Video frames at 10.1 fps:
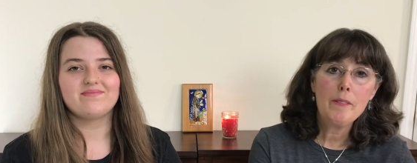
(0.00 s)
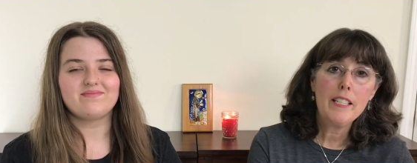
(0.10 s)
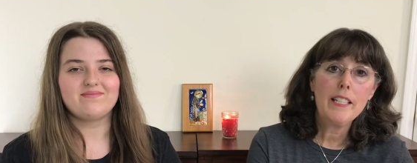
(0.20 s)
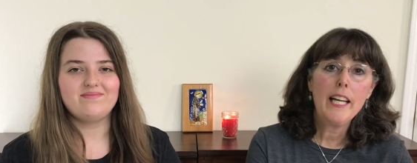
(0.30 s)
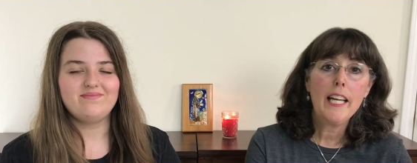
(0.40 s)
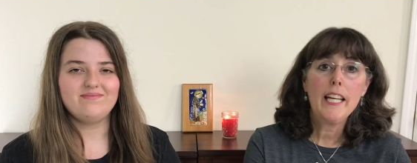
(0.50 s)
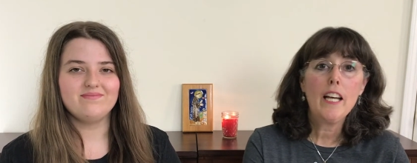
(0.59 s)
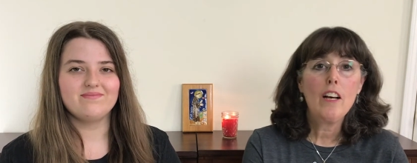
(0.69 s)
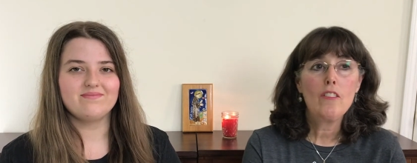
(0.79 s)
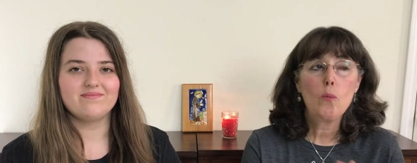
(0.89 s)
Speaker 1: today
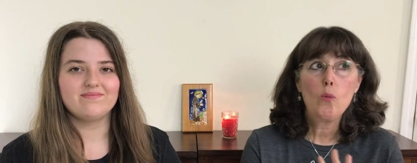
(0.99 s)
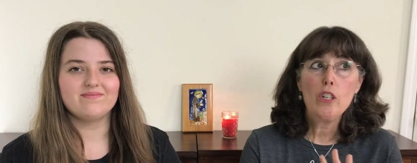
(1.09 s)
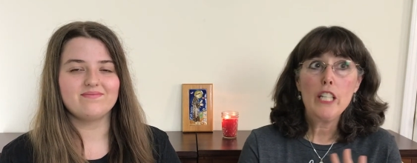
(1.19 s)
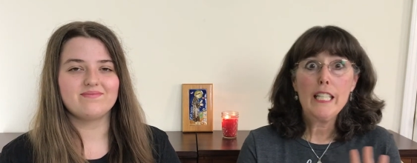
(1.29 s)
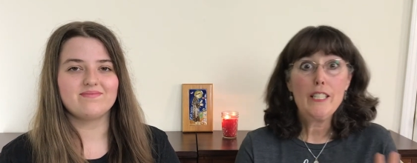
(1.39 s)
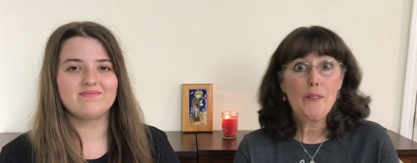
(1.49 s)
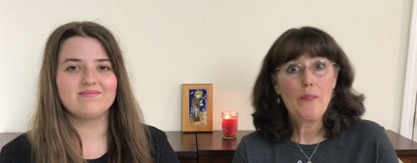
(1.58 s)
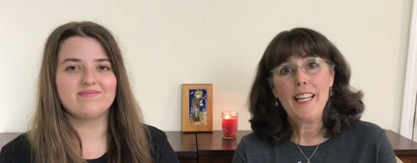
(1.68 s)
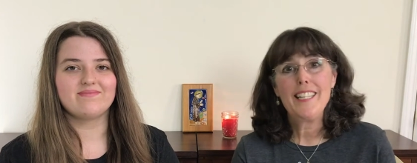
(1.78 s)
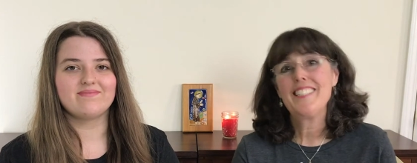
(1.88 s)
of wordless
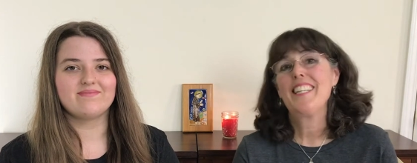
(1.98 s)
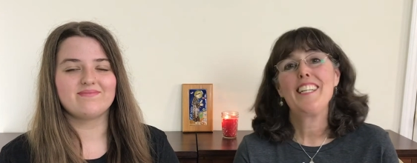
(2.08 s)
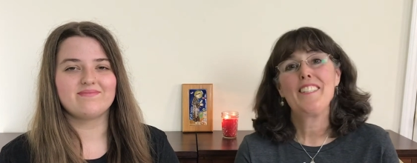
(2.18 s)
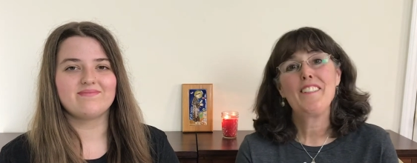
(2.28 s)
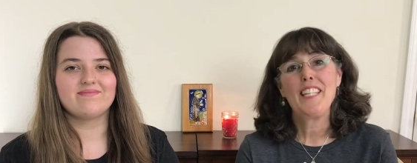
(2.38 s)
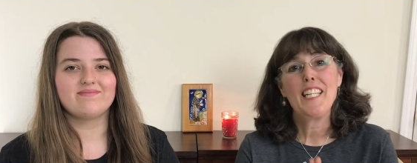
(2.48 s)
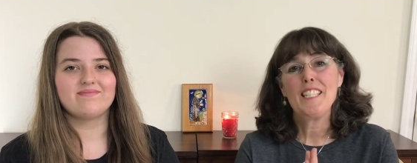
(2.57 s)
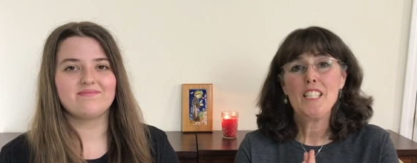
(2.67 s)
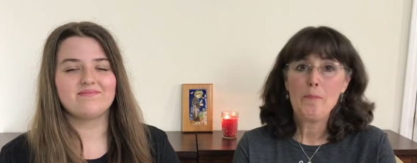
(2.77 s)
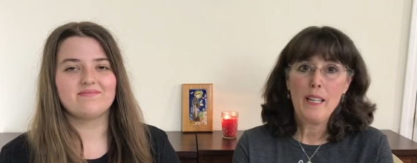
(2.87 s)
ways that you can
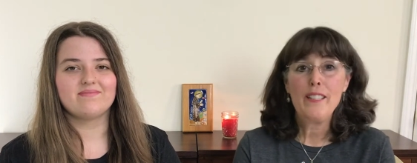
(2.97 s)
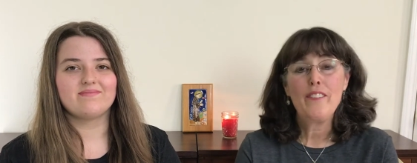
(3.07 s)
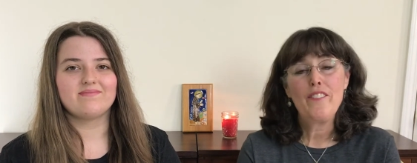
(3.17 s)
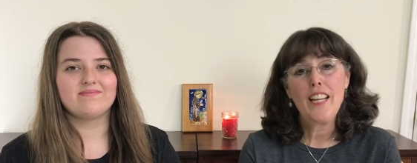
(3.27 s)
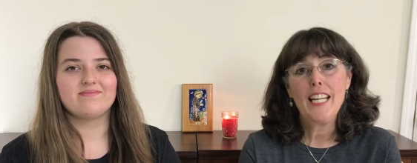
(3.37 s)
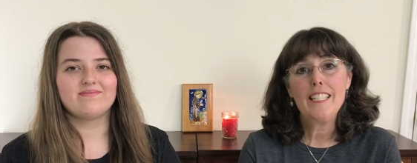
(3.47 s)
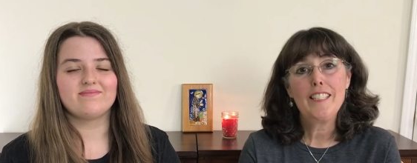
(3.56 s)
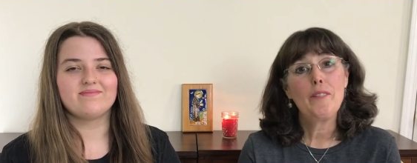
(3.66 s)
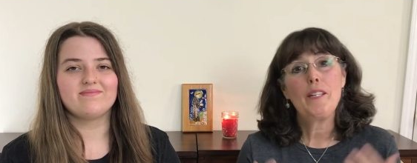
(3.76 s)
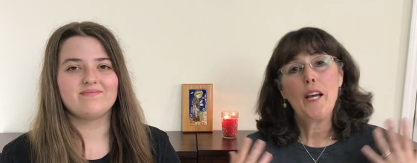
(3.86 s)
spread the faith.
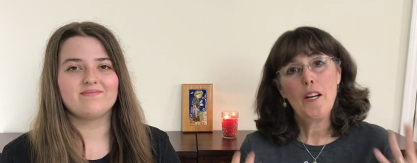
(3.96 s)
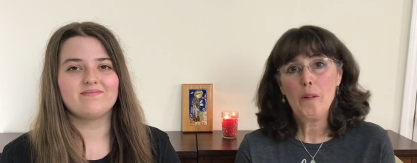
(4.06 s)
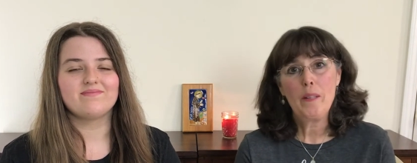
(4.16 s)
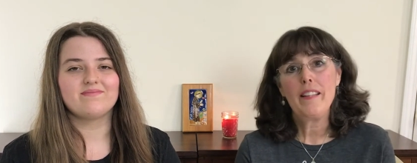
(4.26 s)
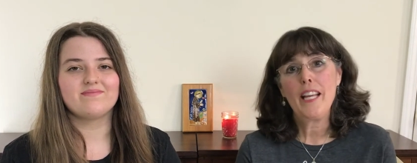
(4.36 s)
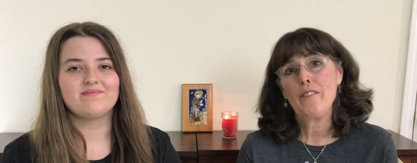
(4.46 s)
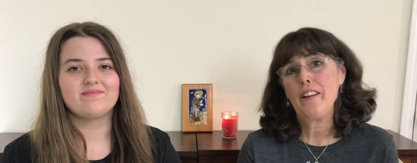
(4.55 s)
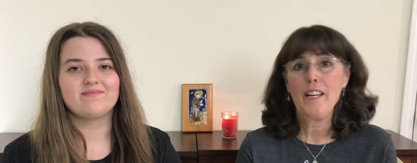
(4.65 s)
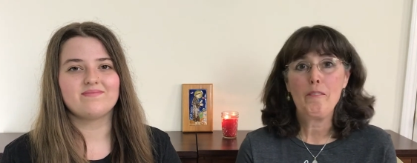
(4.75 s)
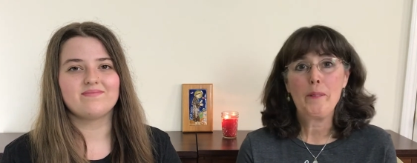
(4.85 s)
So we hope that they will
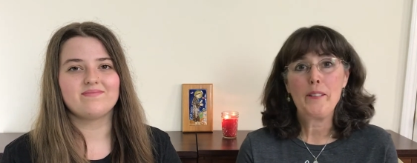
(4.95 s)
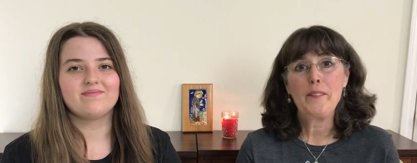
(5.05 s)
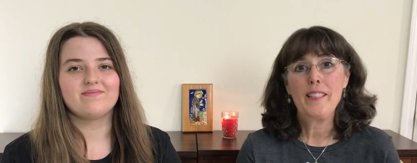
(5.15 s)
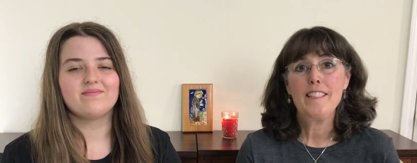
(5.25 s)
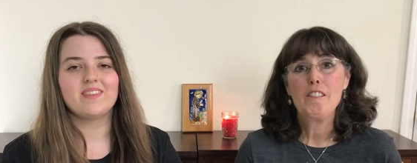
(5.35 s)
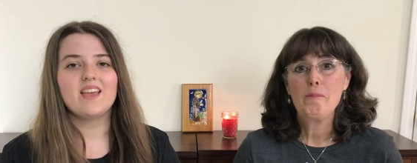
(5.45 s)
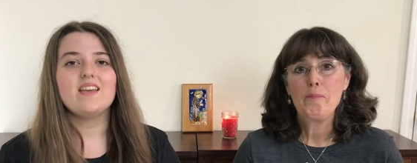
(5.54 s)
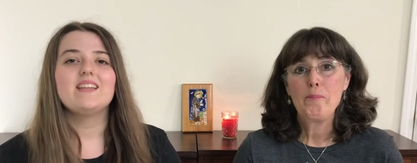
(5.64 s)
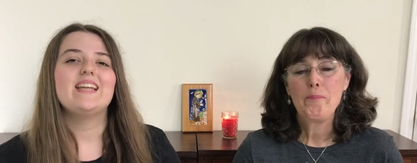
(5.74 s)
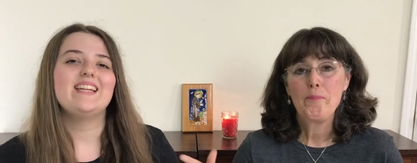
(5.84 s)
help you.
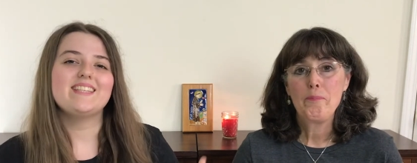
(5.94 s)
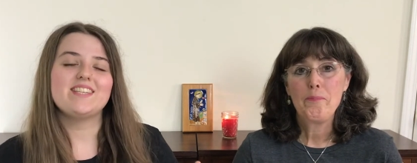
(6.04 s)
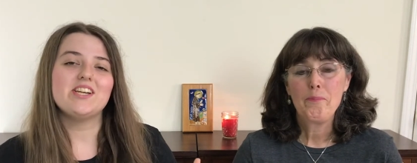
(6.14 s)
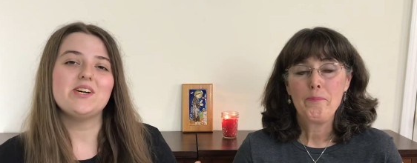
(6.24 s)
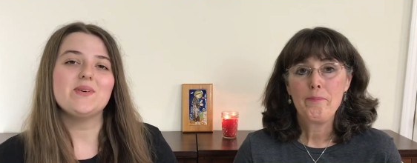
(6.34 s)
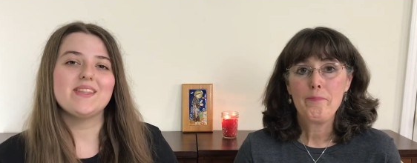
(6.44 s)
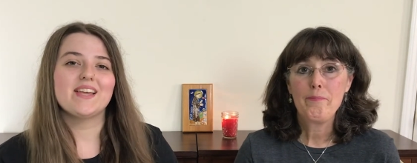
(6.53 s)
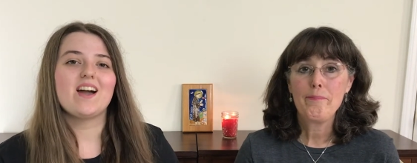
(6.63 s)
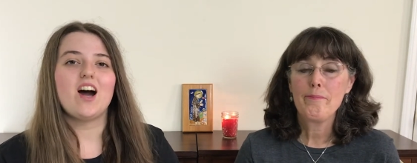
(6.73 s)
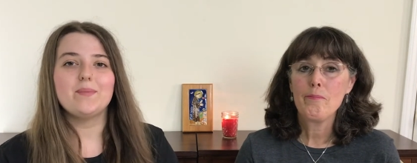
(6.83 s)
Speaker 2: Let us know in the
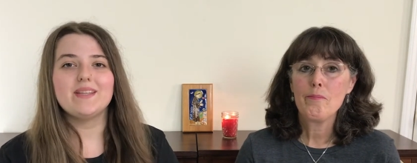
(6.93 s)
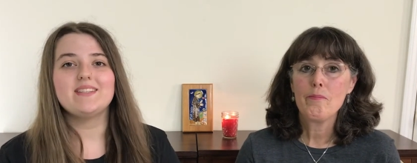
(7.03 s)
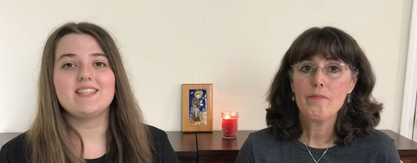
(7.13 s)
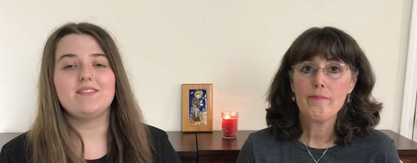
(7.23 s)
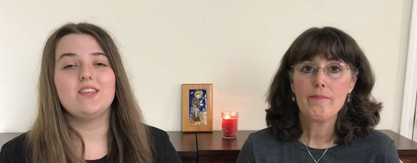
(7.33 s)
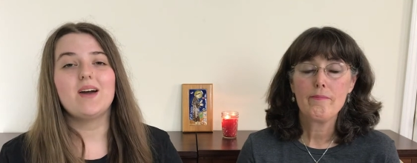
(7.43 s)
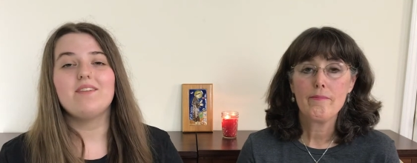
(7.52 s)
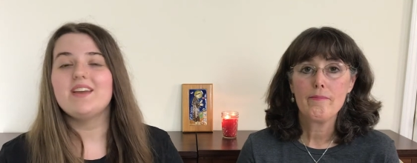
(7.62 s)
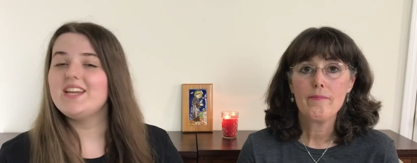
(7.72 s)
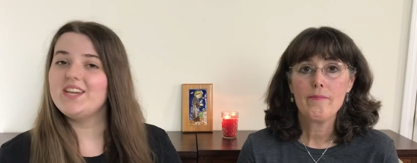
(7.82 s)
comments if you have
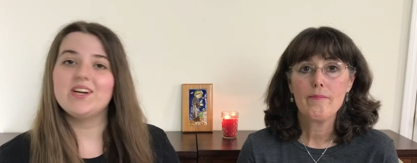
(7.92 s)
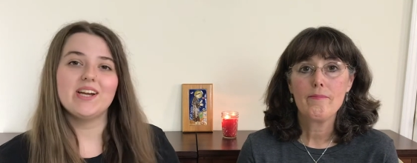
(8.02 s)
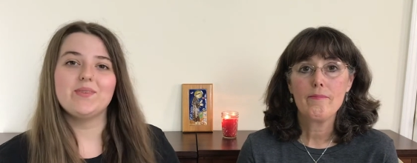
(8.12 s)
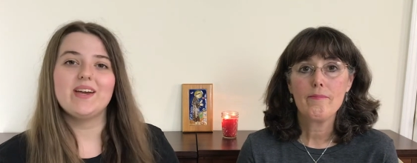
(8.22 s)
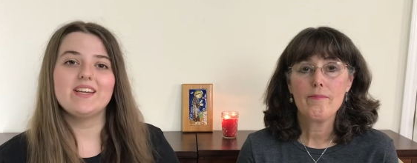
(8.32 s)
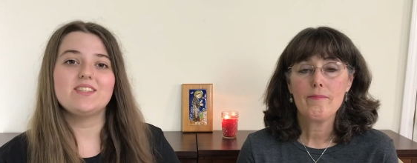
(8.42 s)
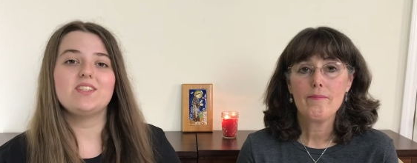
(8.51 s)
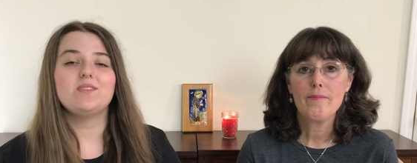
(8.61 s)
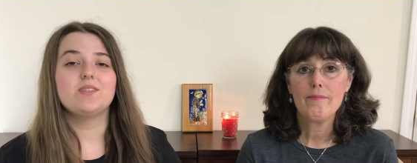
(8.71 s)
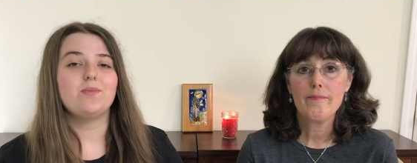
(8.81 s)
any great ways
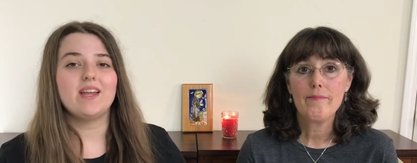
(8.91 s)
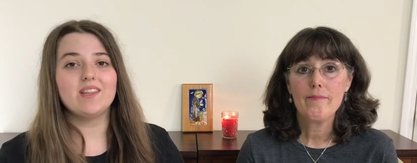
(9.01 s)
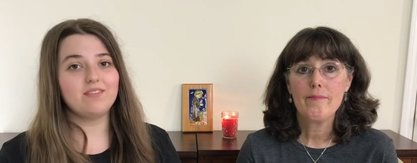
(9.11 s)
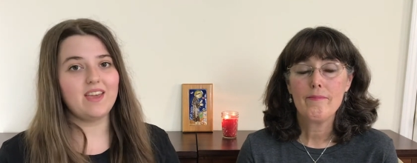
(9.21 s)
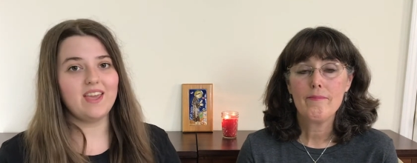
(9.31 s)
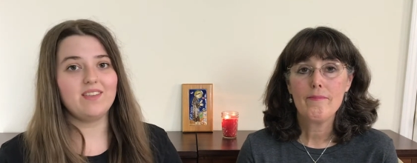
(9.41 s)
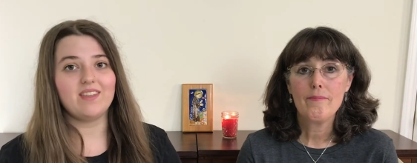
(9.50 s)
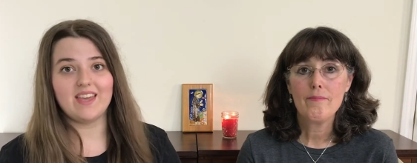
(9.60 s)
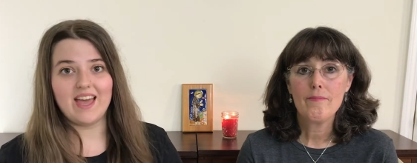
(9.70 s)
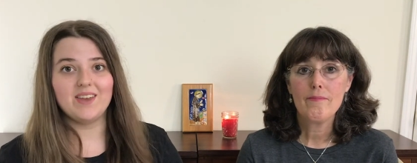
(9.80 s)
to spread the faith,
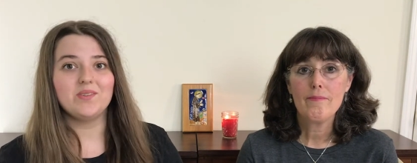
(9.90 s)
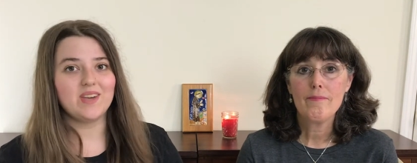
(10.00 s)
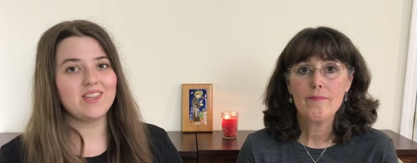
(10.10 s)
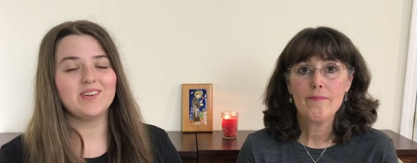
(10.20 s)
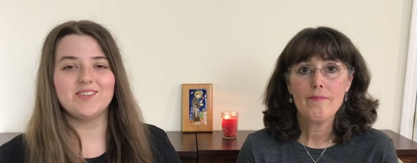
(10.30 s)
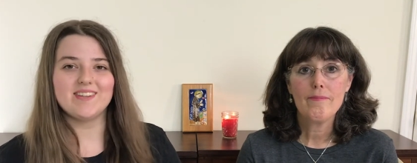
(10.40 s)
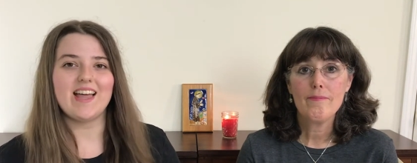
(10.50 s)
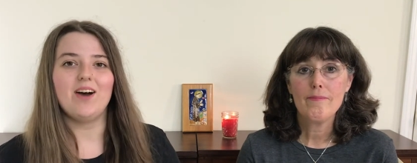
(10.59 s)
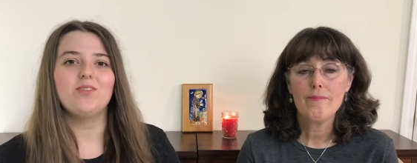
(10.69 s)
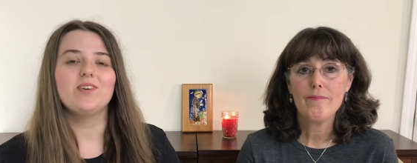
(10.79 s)
again, with or
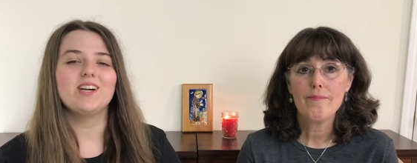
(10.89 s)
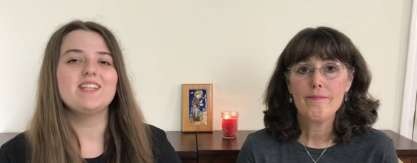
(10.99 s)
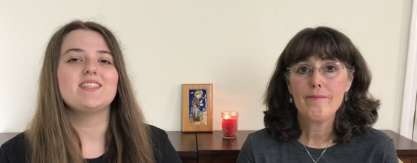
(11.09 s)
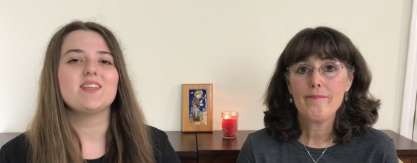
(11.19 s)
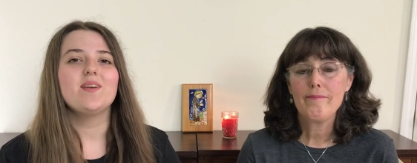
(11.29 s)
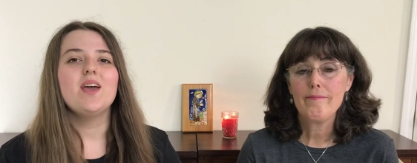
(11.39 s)
without words.